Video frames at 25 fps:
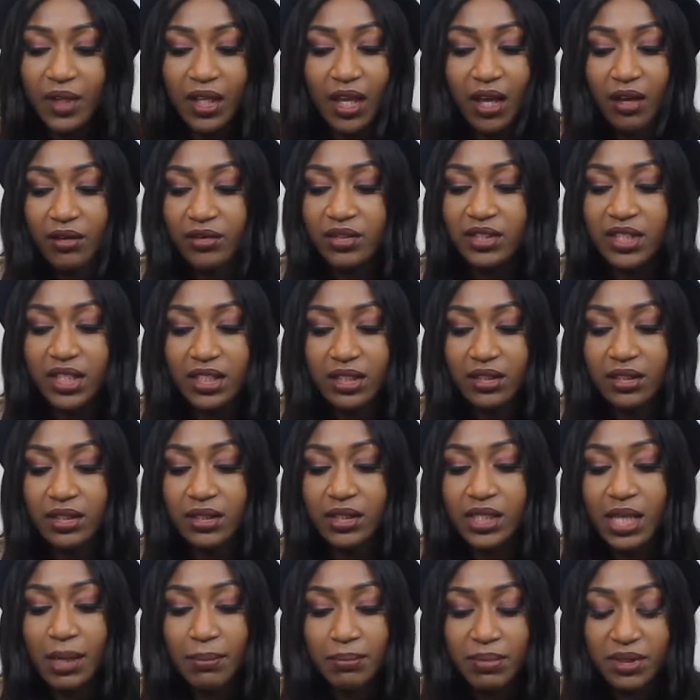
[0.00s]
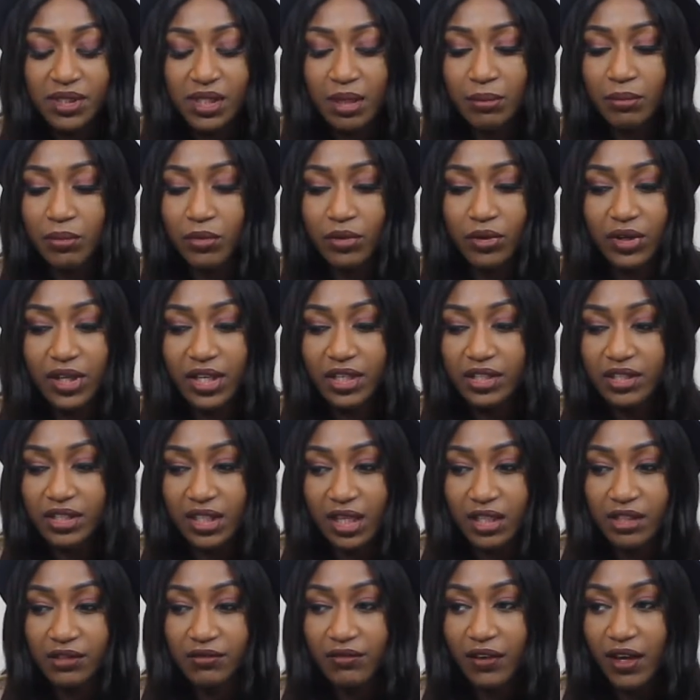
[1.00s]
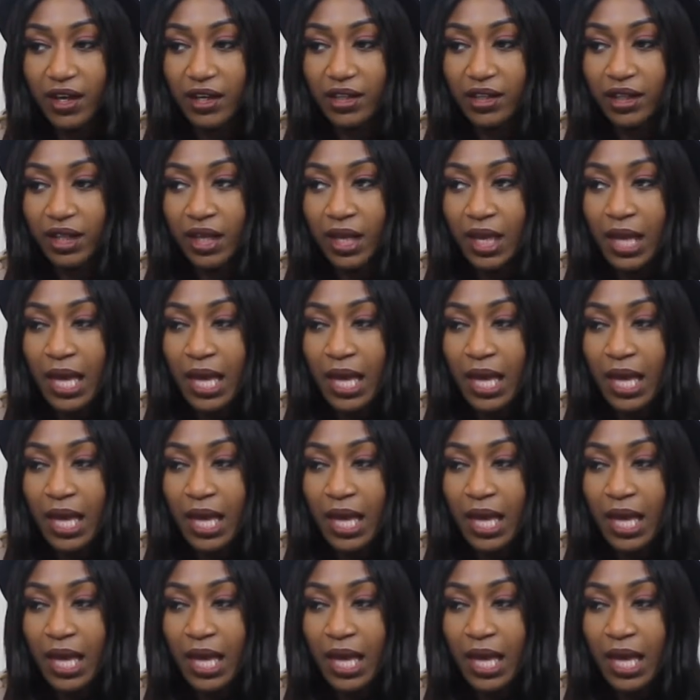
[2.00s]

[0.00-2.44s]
I'll stick to the 10% mortgage, that's fine.